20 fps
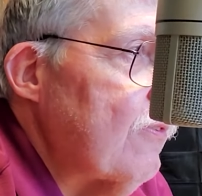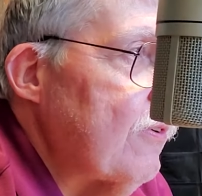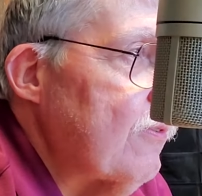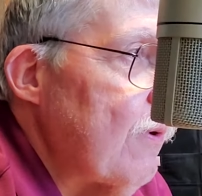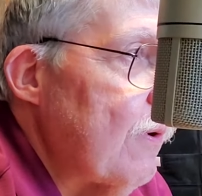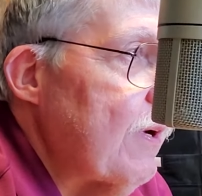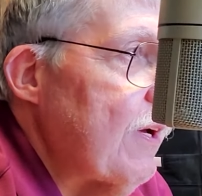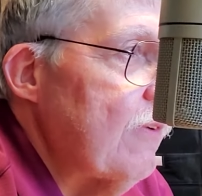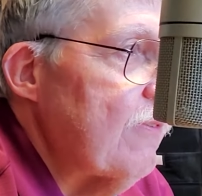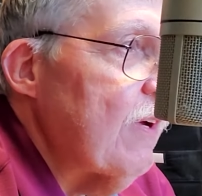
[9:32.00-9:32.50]

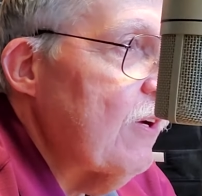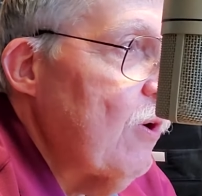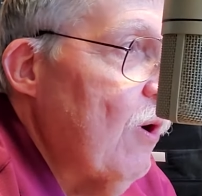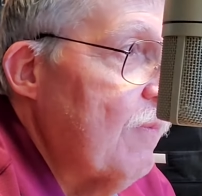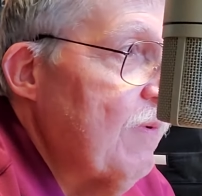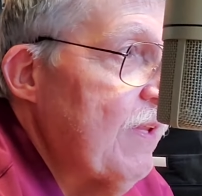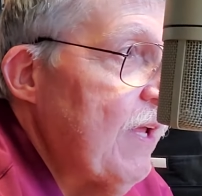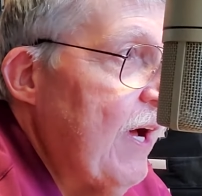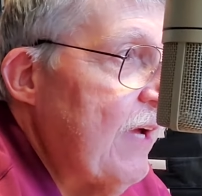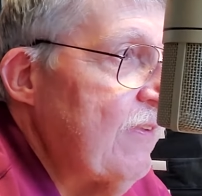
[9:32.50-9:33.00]
to her because of
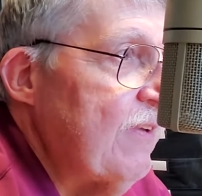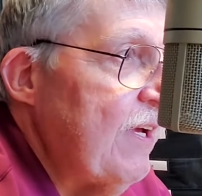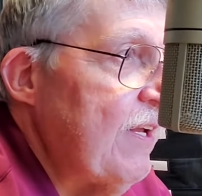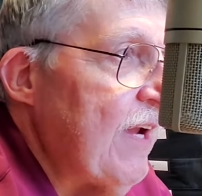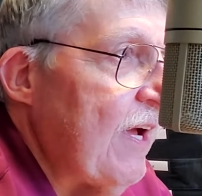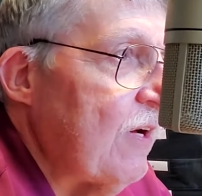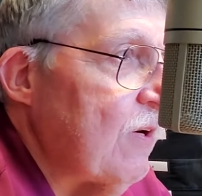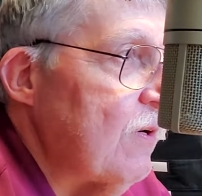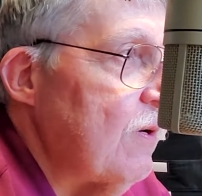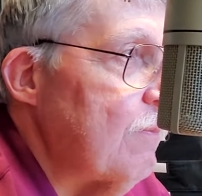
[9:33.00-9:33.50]
COVID-19,
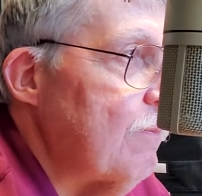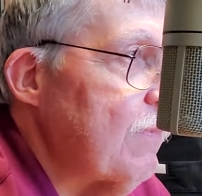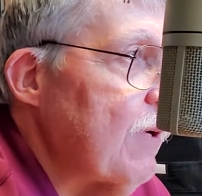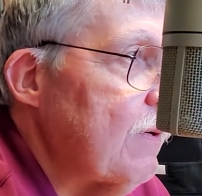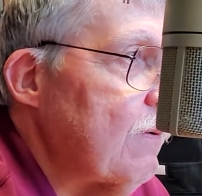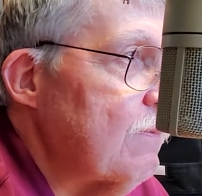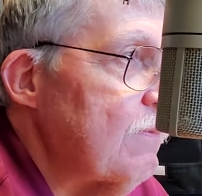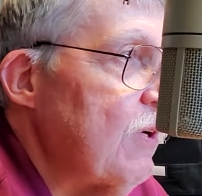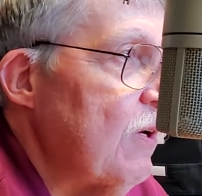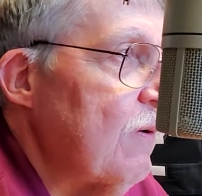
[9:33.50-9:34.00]
I couldn't
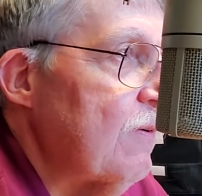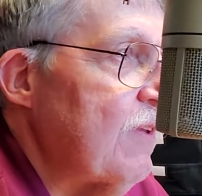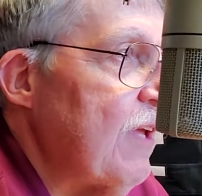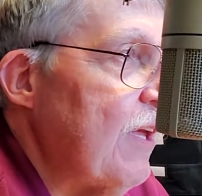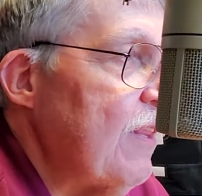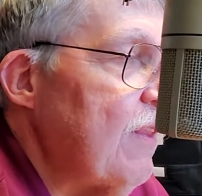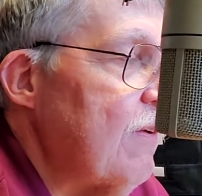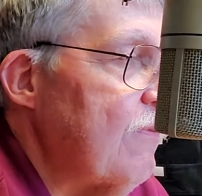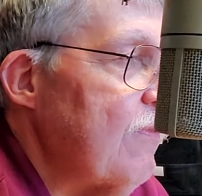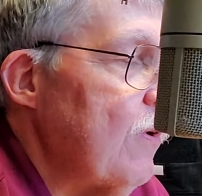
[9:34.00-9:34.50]

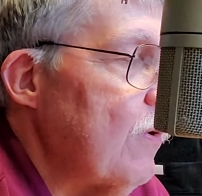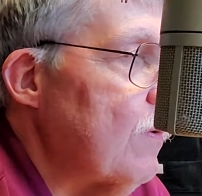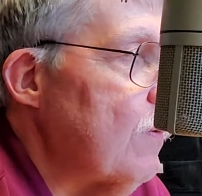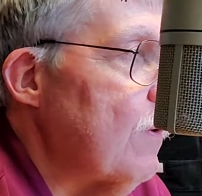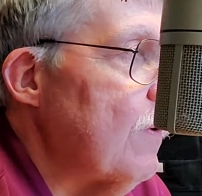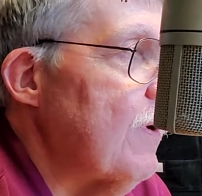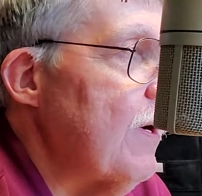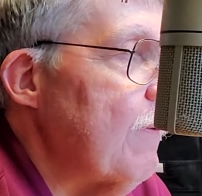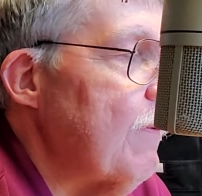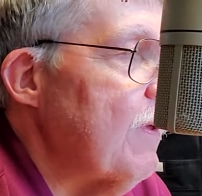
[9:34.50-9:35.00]
attend the
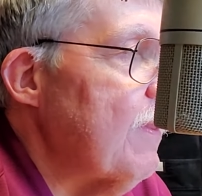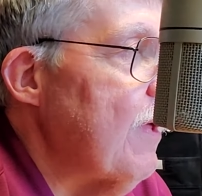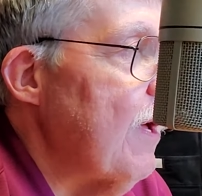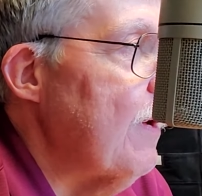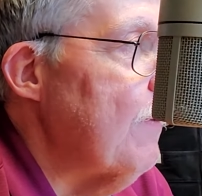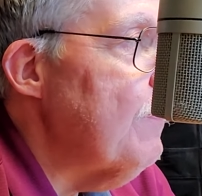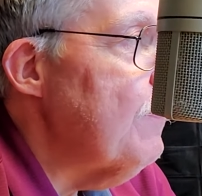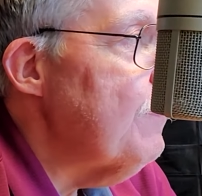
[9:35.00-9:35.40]
funeral and everything.